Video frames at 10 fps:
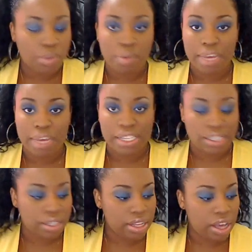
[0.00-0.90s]
So
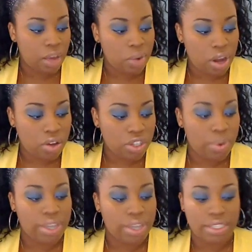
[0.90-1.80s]
basically what I
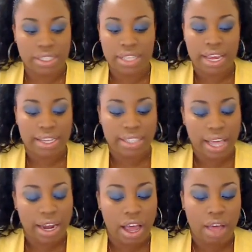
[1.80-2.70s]
also wanted to say is
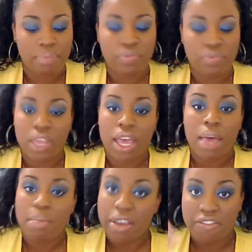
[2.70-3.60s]
that
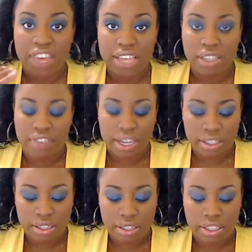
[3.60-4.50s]
my face, I've
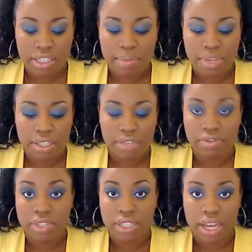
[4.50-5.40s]
actually done something
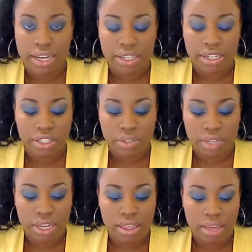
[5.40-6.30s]
different. I didn't use
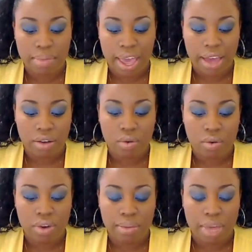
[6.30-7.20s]
anything MAC
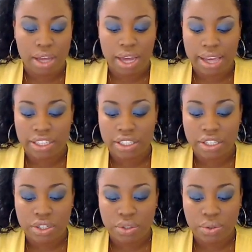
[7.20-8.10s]
or Iman. I
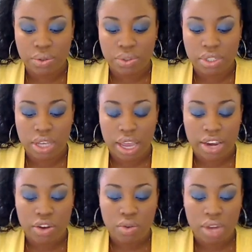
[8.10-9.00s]
actually used a
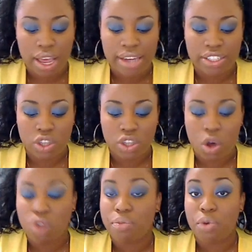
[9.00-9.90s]
new line. It's
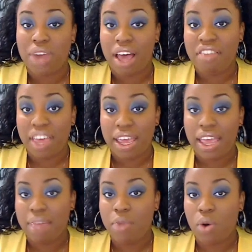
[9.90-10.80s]
called
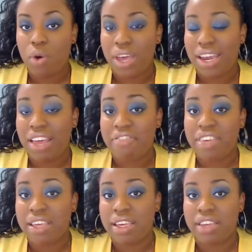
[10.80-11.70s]
Monave,
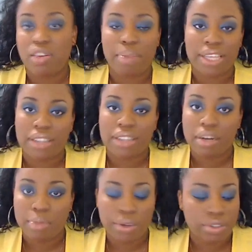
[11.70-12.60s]
M-O-N-A-V-E. They're based out
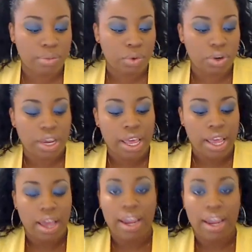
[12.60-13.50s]
of Baltimore.
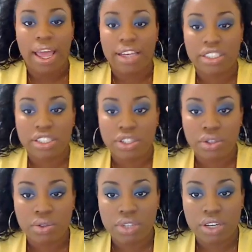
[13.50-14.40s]
And I actually
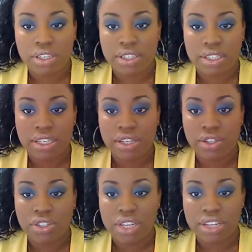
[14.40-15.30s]
used their
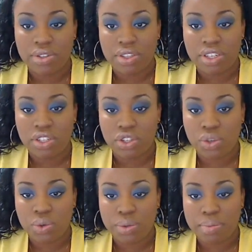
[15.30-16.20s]
concealers. I used these
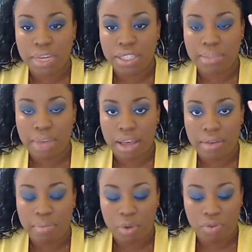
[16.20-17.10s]
two to mix
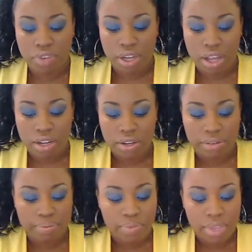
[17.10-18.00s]
my perfect
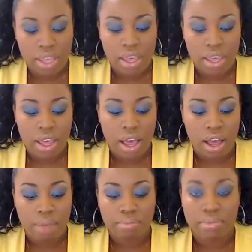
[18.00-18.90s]
color.
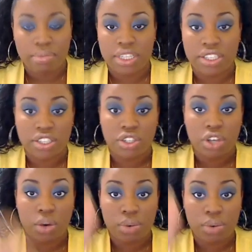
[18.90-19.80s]
This is
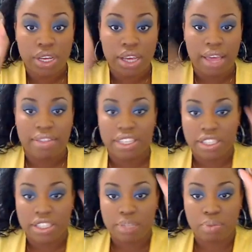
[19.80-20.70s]
Tony and
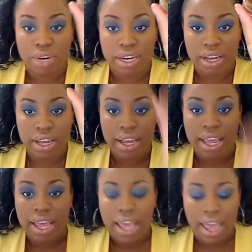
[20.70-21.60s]
this is Brenda.
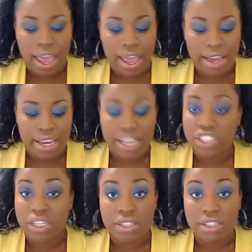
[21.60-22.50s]
And
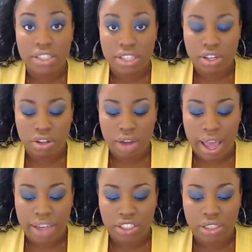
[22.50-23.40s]
each concealer
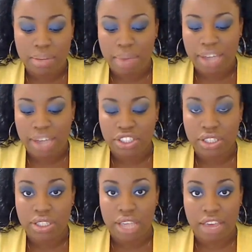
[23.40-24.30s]
actually
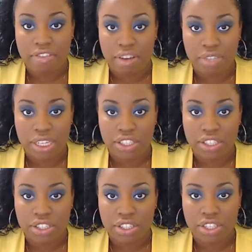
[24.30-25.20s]
matches a
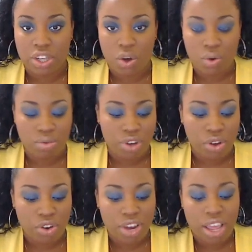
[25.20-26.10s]
foundation. So
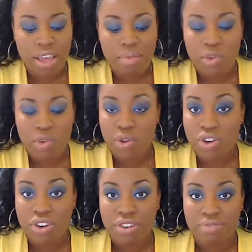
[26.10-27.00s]
know your name, know
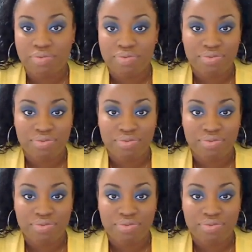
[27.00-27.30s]
your